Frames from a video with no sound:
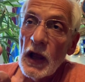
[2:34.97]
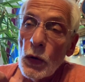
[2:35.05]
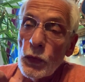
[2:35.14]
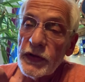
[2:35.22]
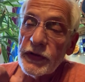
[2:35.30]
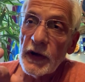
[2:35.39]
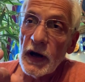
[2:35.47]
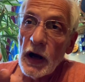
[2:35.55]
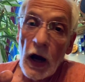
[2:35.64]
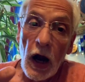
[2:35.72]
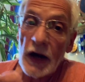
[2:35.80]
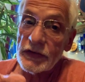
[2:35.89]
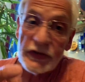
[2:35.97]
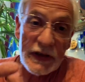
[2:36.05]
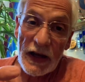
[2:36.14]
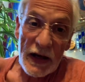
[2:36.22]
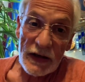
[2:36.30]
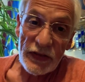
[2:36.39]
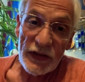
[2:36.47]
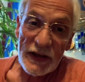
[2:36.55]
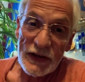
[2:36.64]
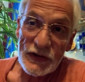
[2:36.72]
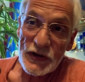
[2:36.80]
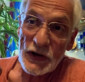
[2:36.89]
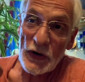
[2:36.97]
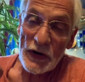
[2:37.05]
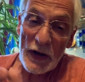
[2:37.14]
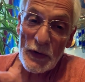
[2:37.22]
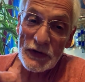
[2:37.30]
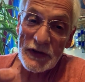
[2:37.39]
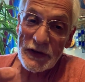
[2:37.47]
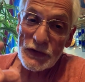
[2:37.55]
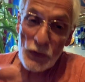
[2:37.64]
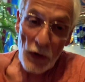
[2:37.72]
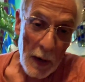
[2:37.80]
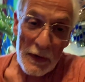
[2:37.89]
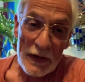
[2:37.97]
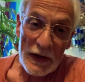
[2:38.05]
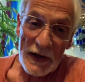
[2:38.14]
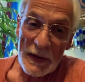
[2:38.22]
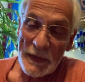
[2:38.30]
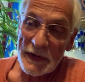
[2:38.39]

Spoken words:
with artsy kind of things, and I was in the drama club,